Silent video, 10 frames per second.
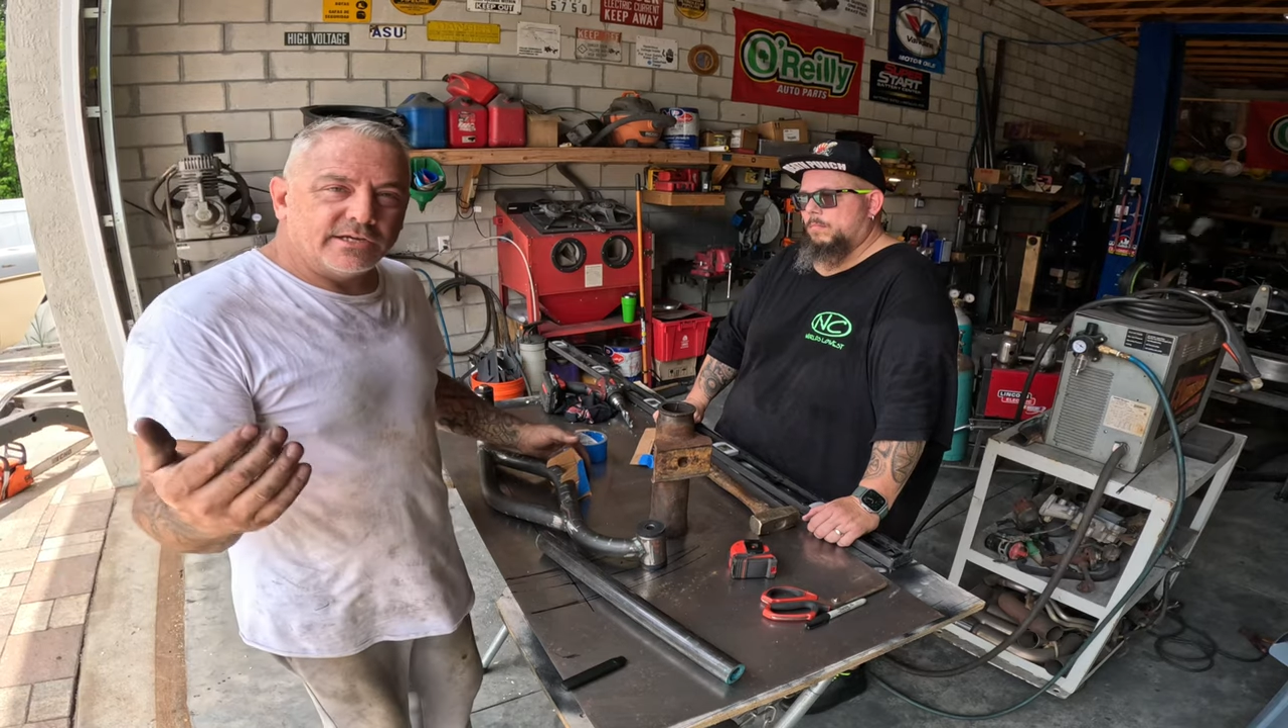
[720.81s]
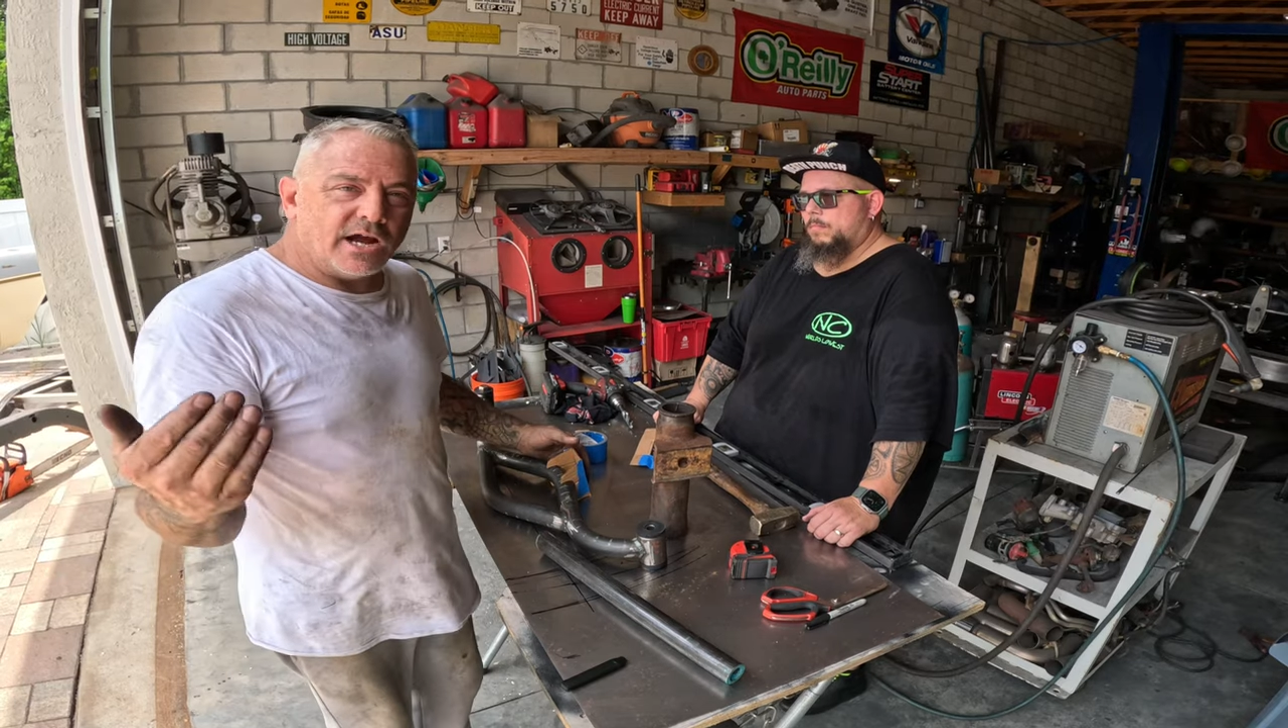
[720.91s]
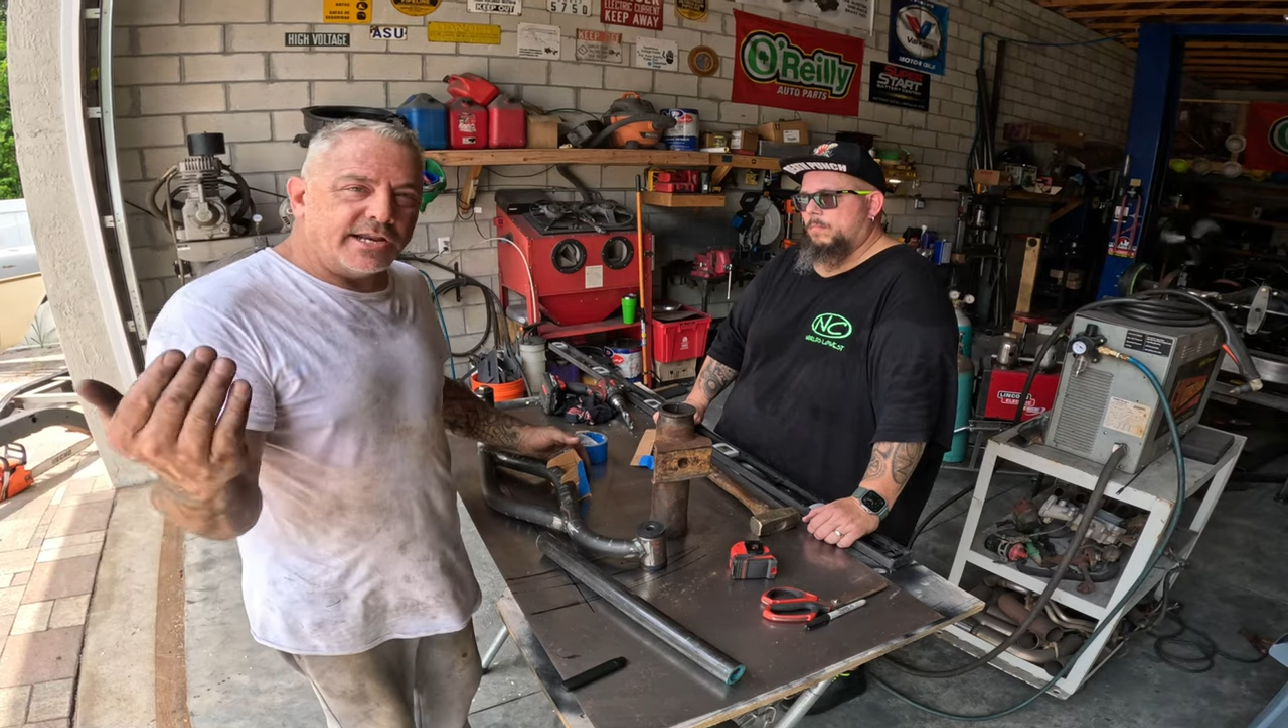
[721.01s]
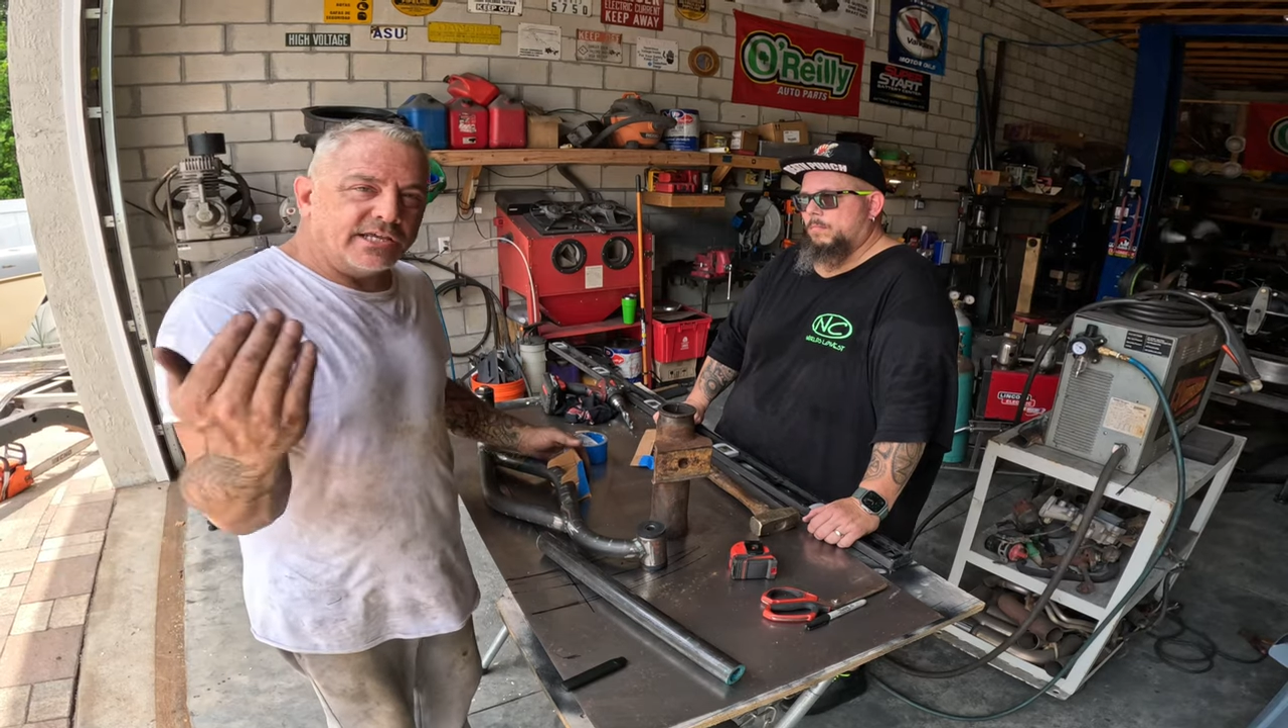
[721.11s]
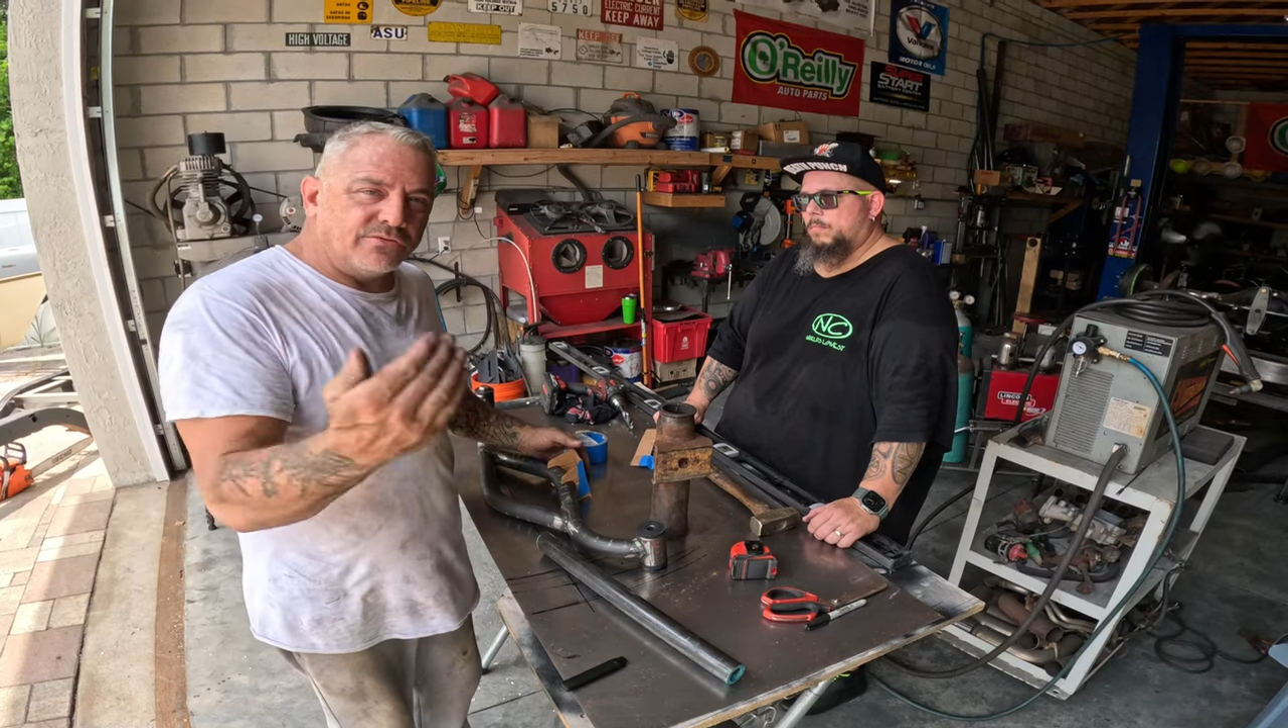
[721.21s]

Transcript: cutting